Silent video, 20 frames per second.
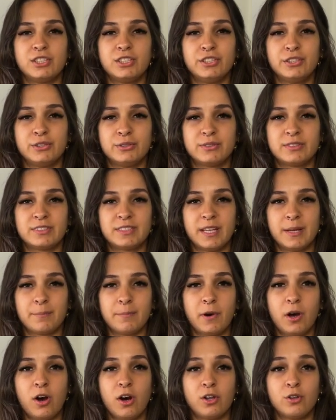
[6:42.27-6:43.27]
use them
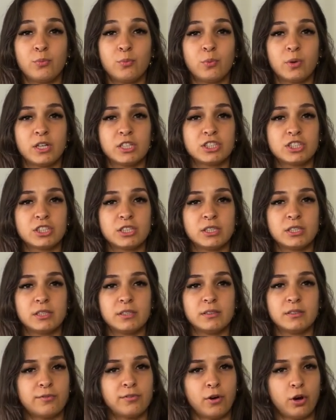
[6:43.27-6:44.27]
on
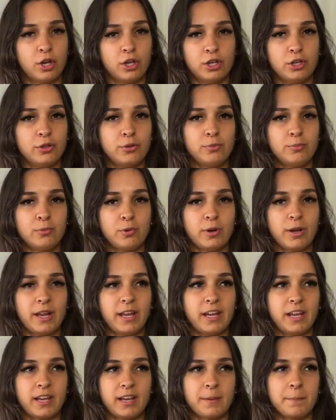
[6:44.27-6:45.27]
Russian volume or
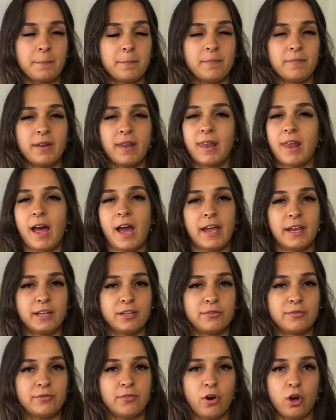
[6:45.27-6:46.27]
like a
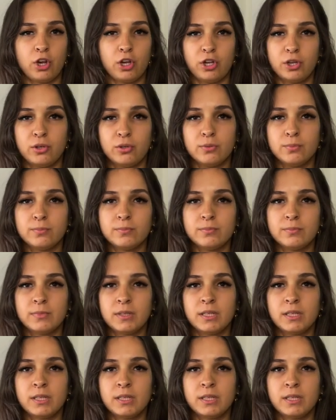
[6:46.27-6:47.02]
light volume.